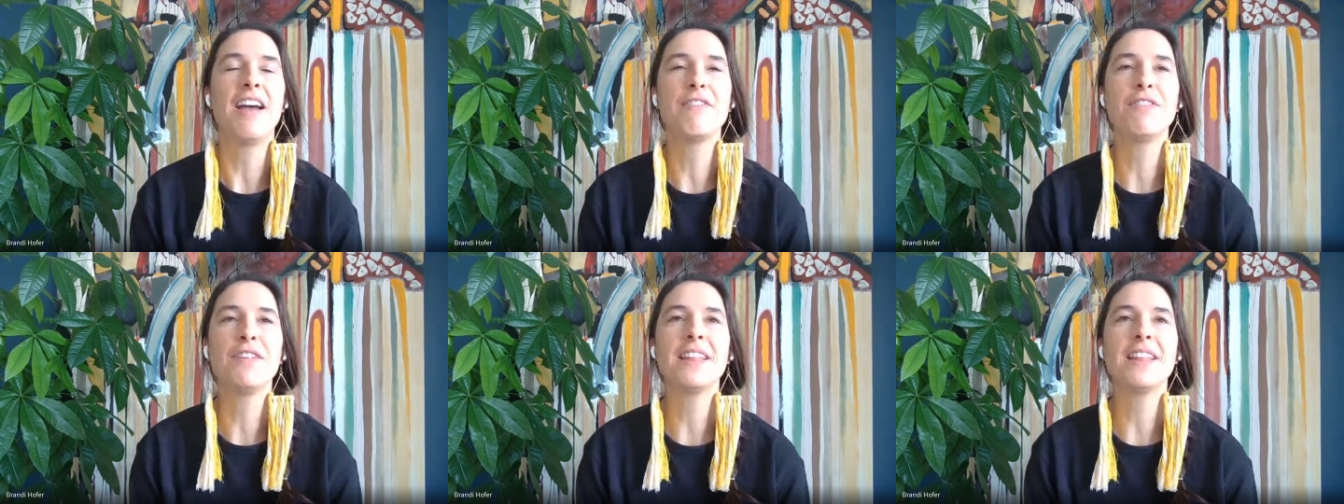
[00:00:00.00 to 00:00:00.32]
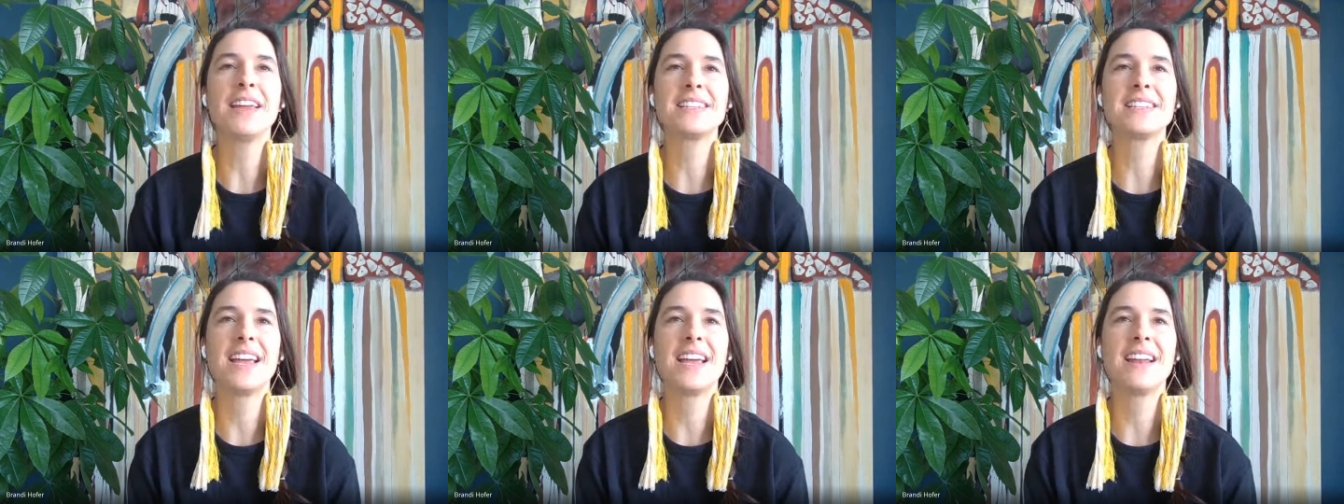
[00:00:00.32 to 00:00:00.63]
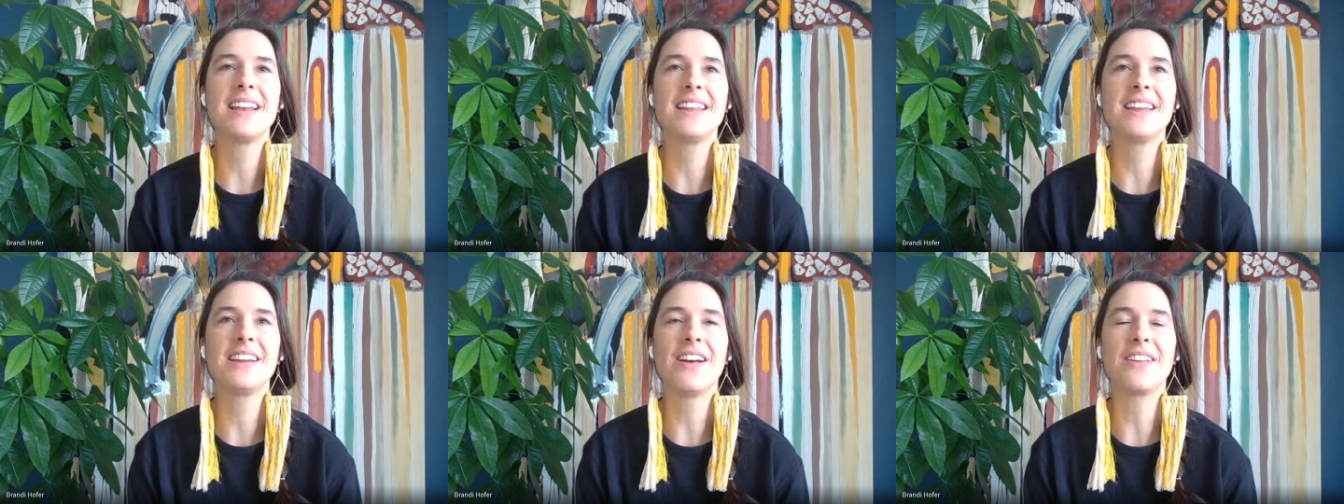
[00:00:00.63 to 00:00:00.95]
I feel like
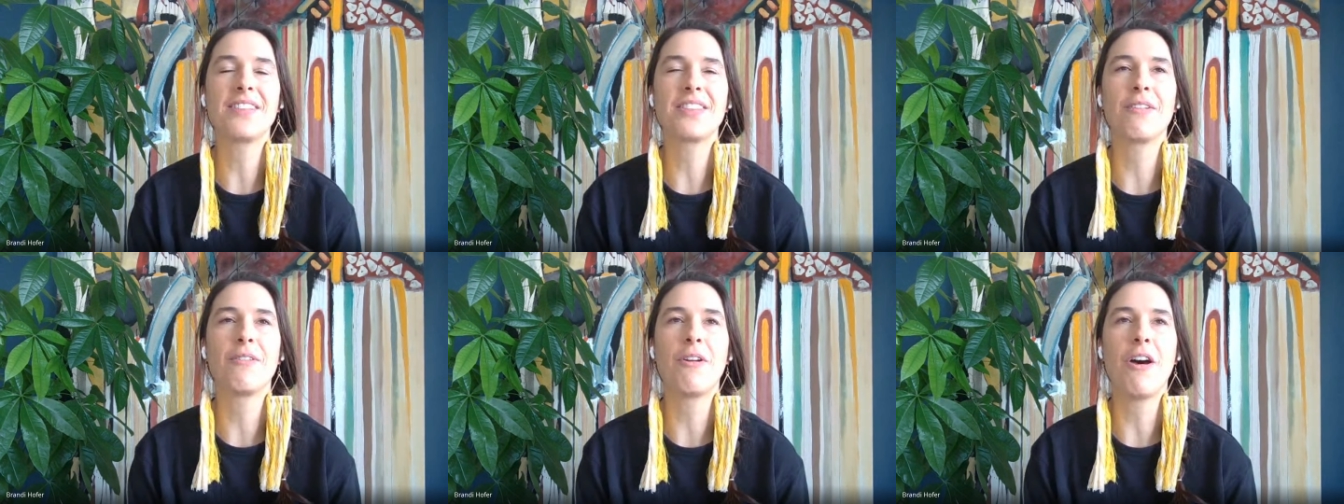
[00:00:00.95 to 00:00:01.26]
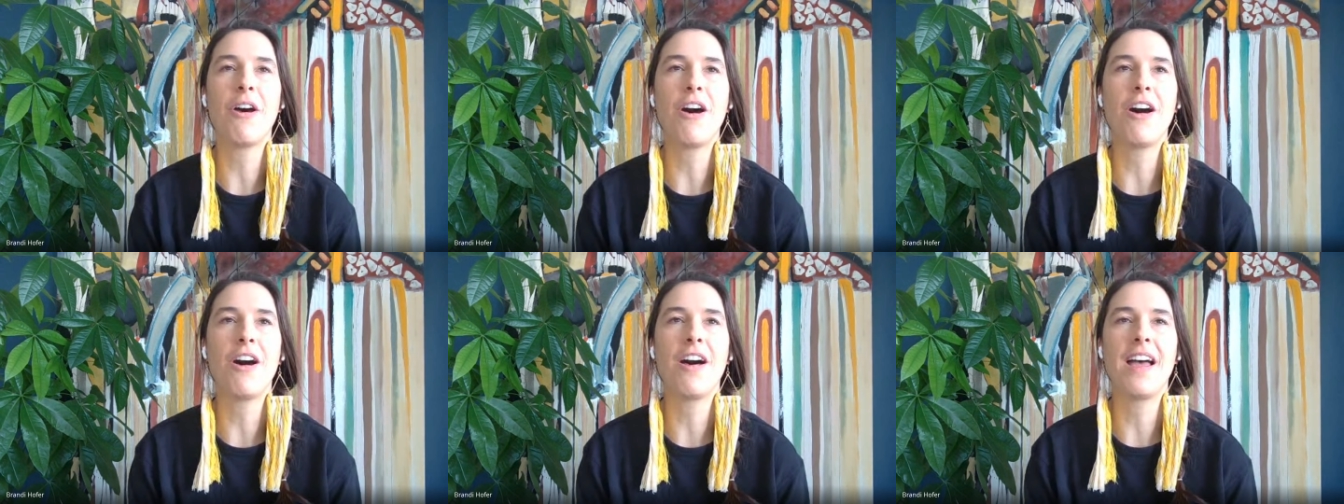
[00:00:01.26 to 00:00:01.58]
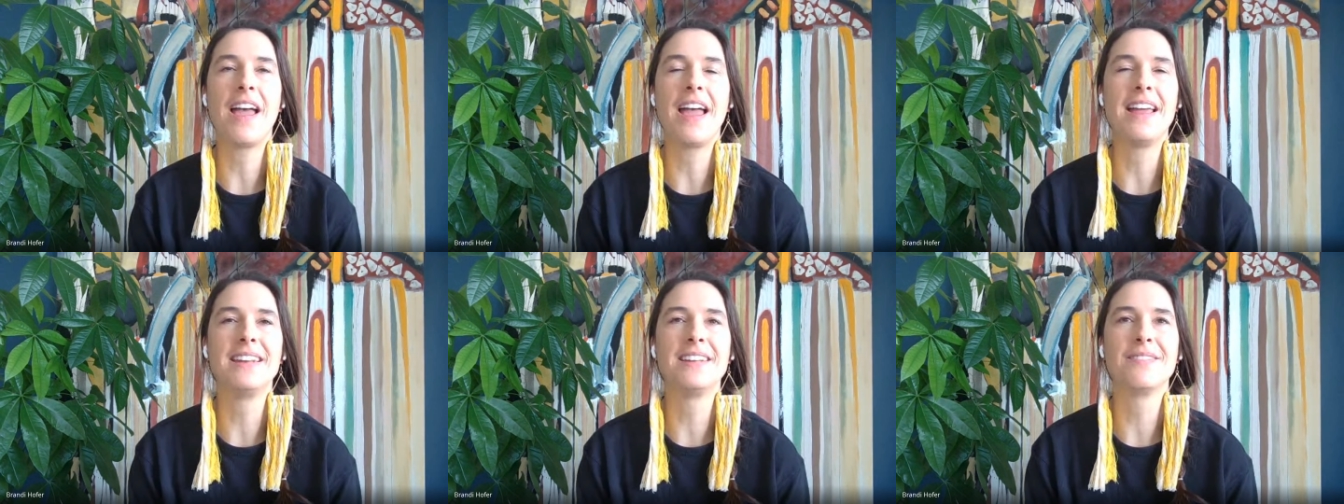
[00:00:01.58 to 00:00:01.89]
Teddy got the raw
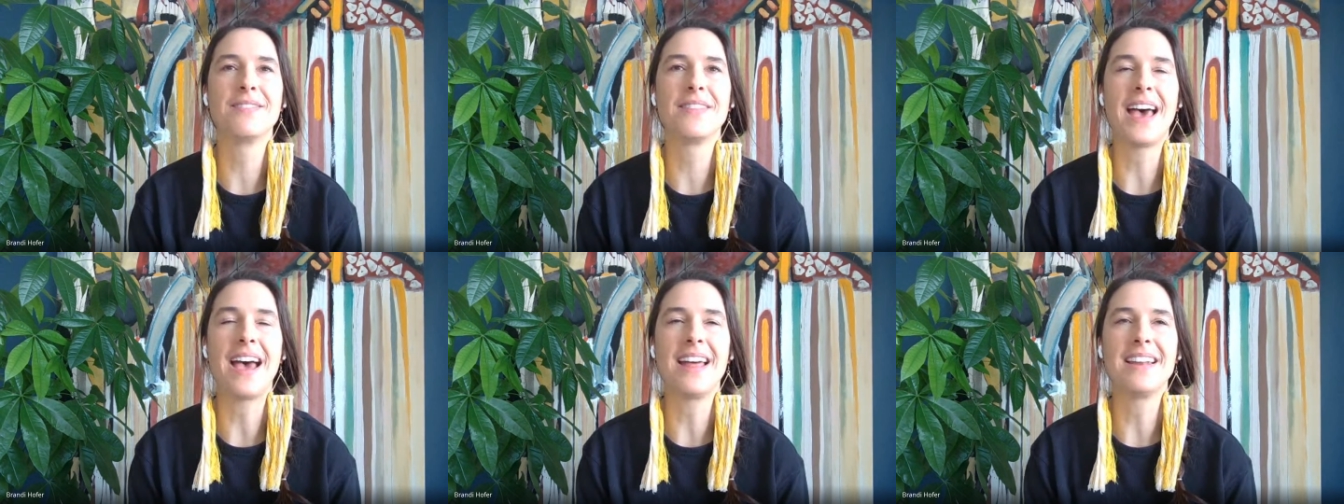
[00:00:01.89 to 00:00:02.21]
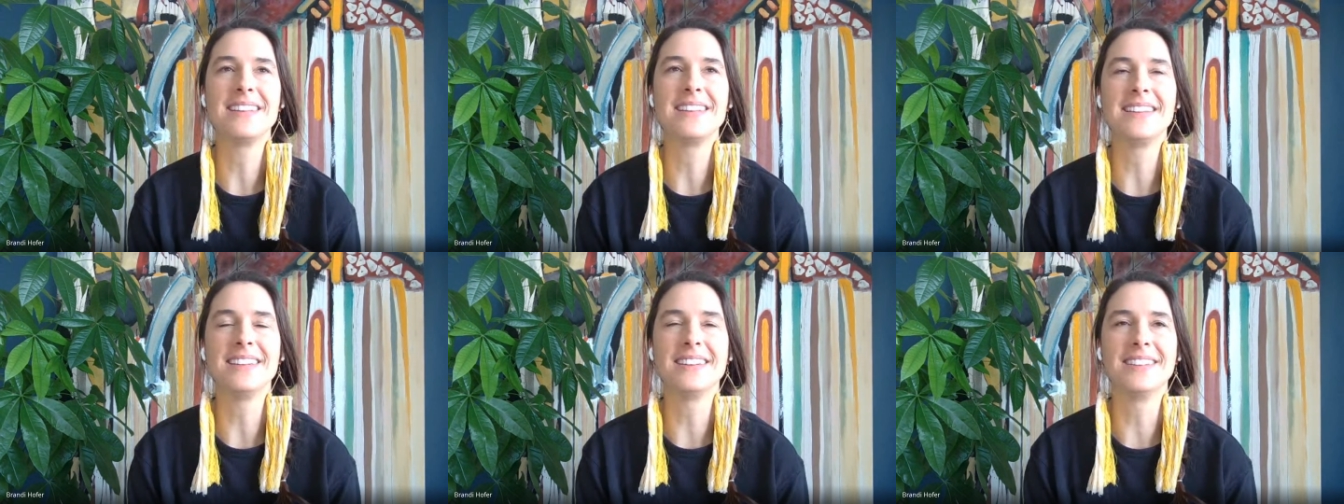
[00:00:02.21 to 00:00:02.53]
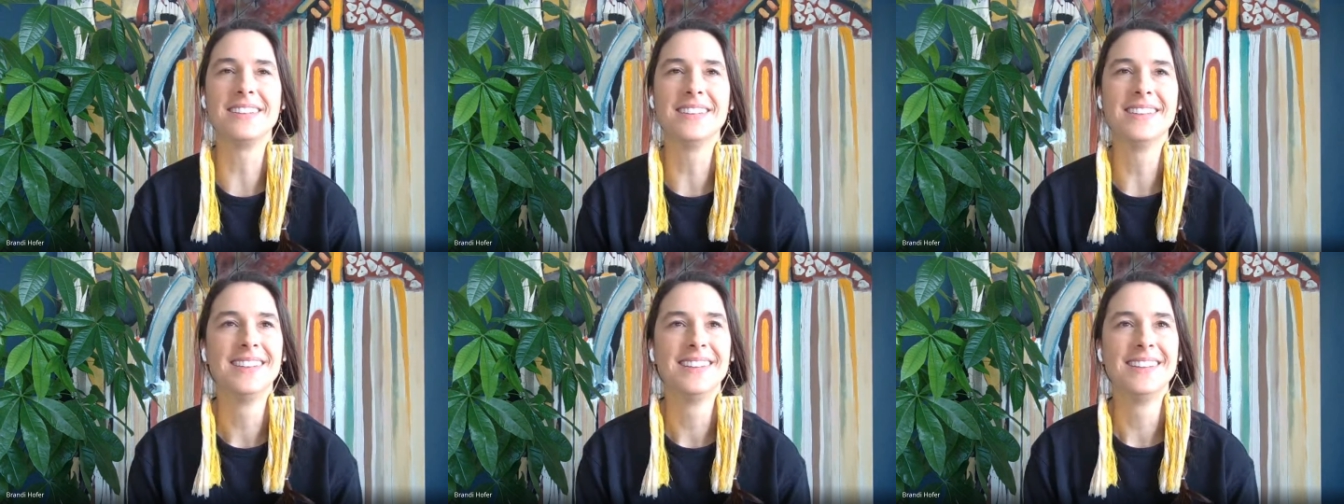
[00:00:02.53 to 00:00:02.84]
end of that
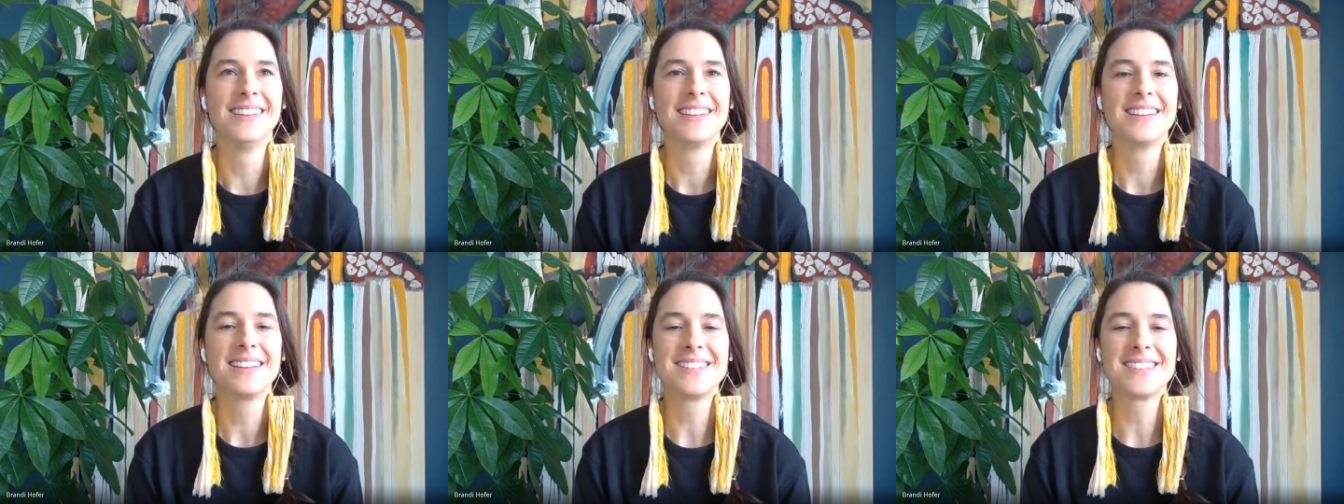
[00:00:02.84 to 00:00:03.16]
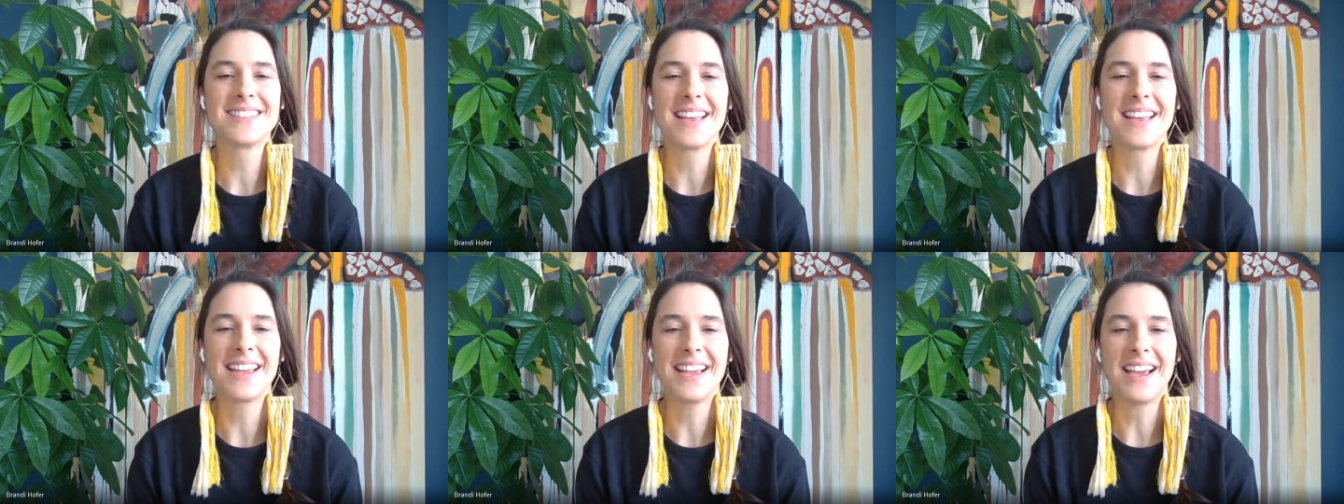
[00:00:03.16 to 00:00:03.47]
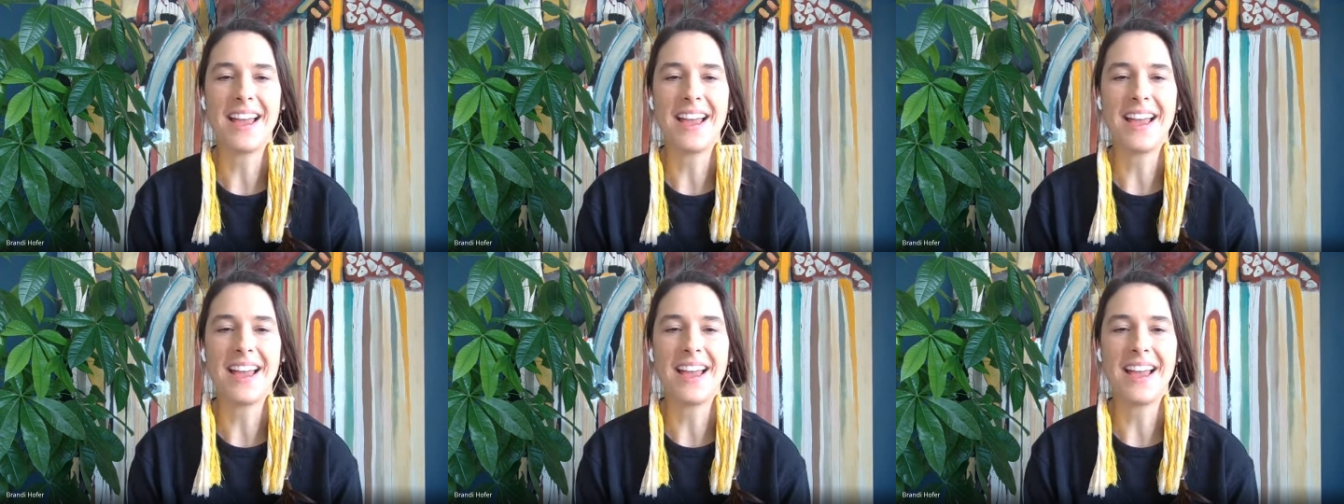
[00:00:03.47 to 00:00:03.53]
deal because, like,